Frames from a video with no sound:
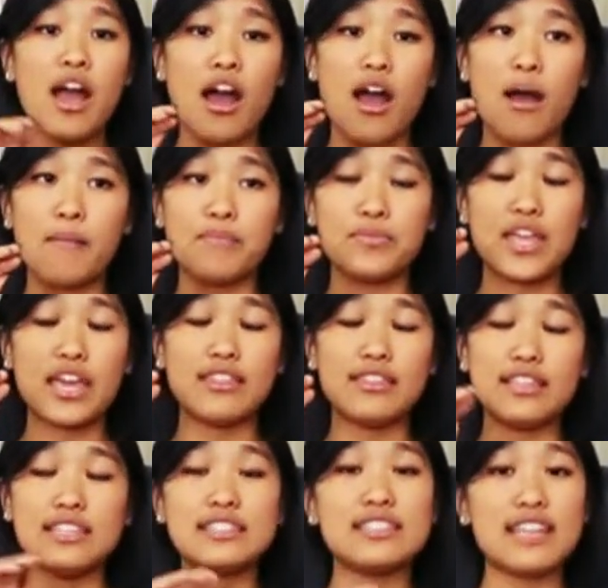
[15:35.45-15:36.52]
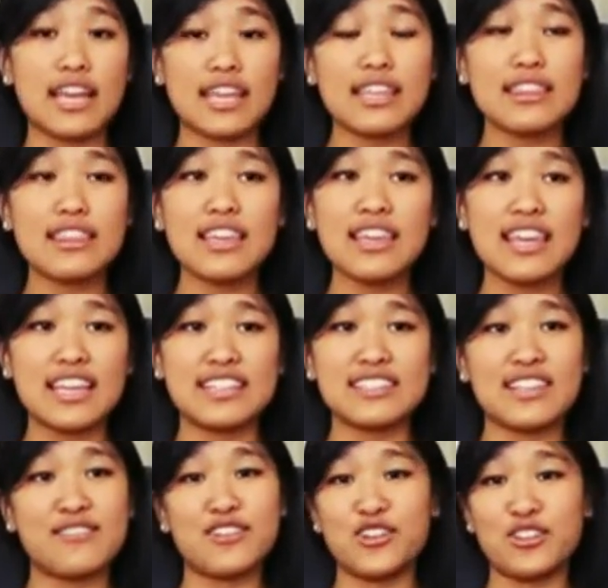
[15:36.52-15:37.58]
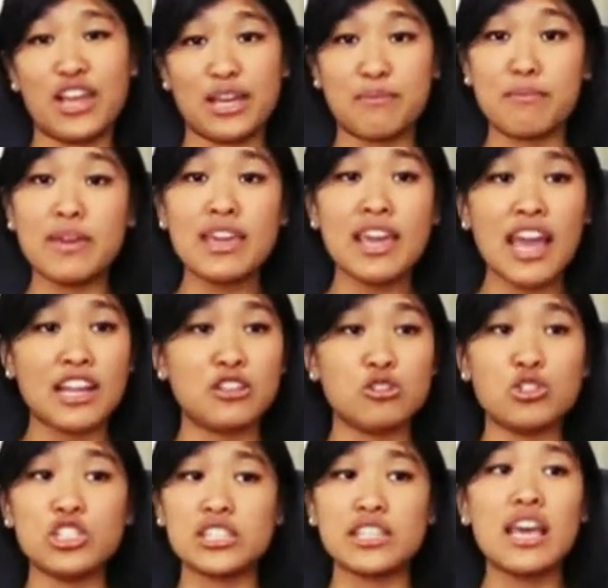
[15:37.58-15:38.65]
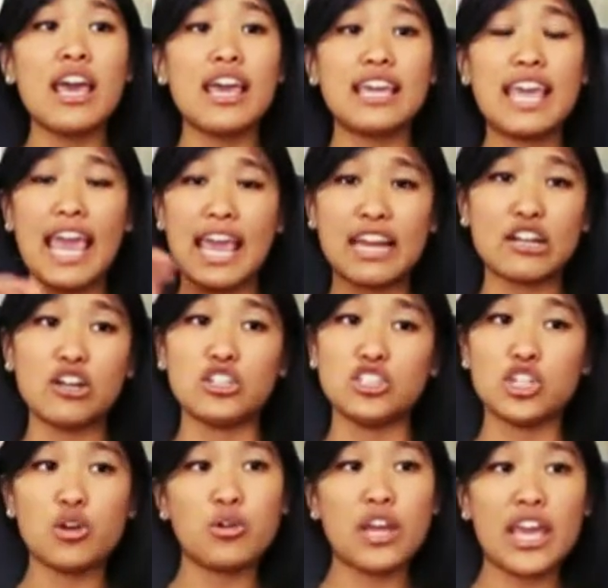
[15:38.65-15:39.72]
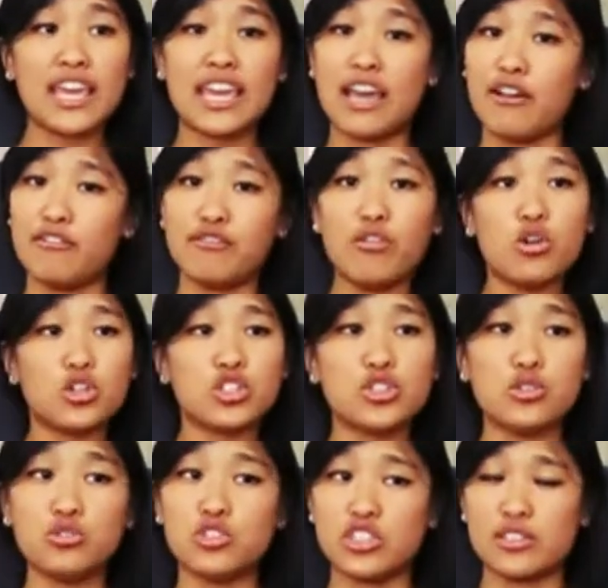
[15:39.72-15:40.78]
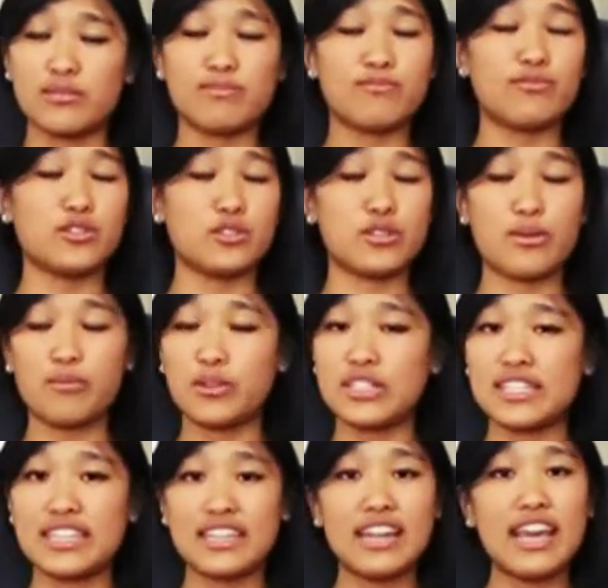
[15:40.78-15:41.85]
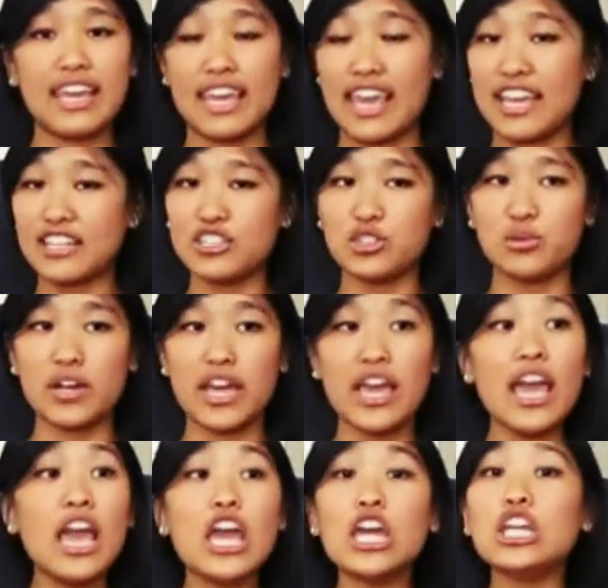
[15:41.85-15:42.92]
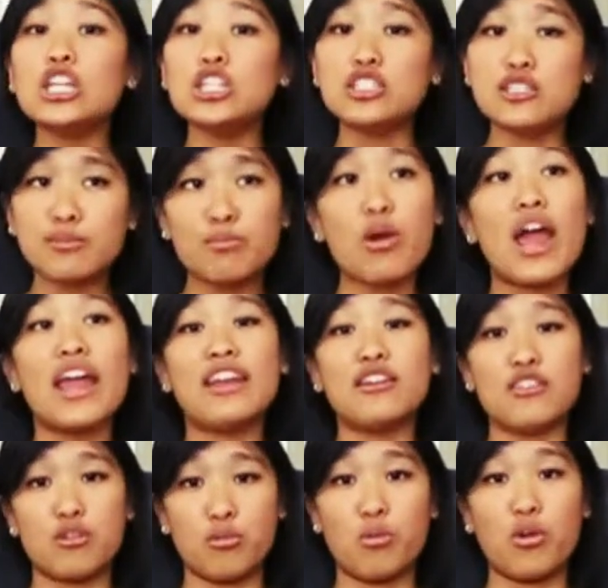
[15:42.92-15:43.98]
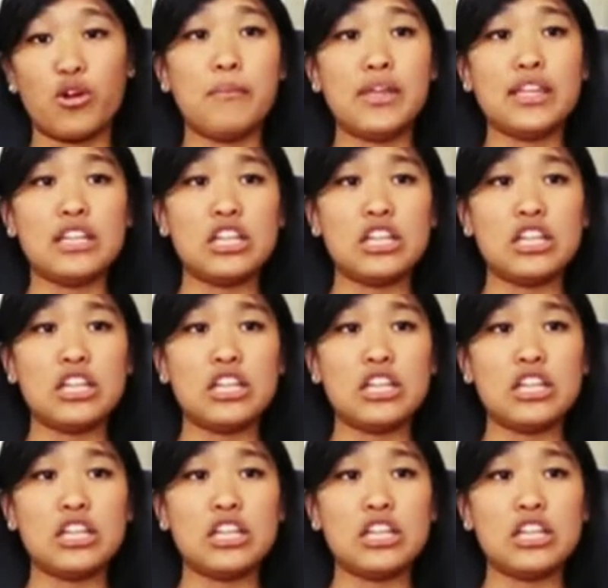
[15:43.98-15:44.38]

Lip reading: And the second thing is, if you're like me and you just cannot donate, can't afford to, just for some reason can't do it, spread the word.